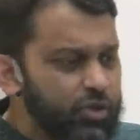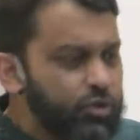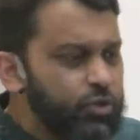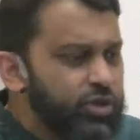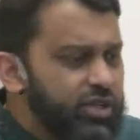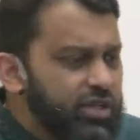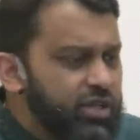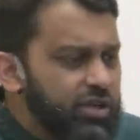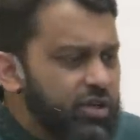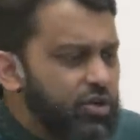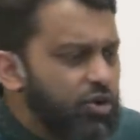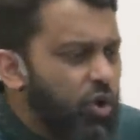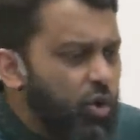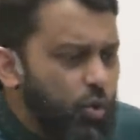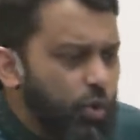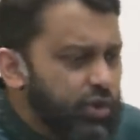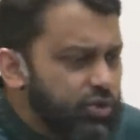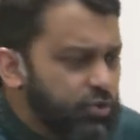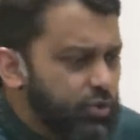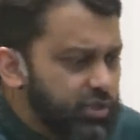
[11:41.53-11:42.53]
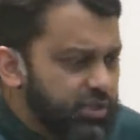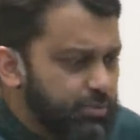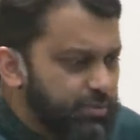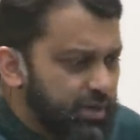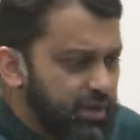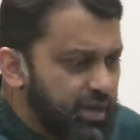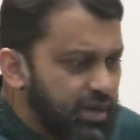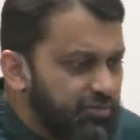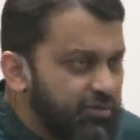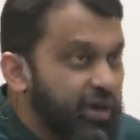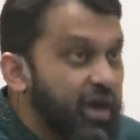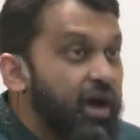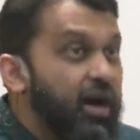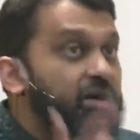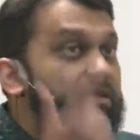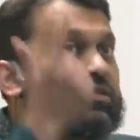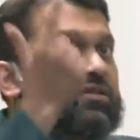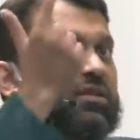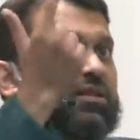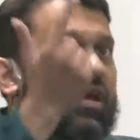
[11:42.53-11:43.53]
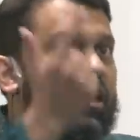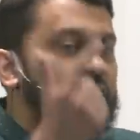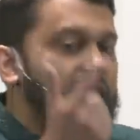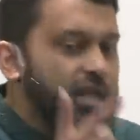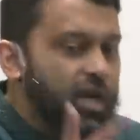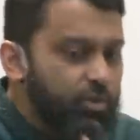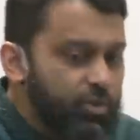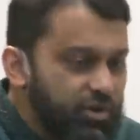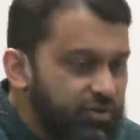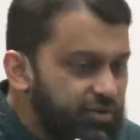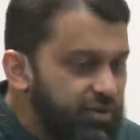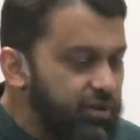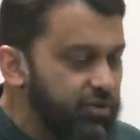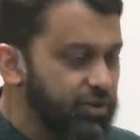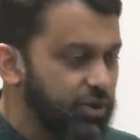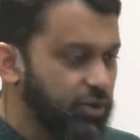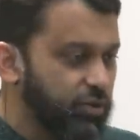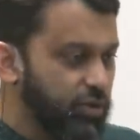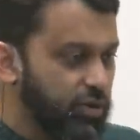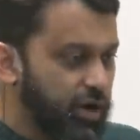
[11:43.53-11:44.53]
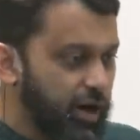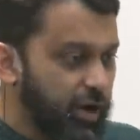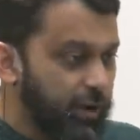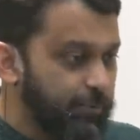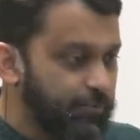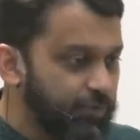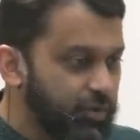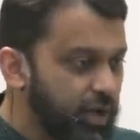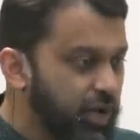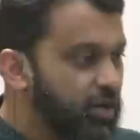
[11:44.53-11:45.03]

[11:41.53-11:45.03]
You didn't know what was belief until Allah revealed the Quran.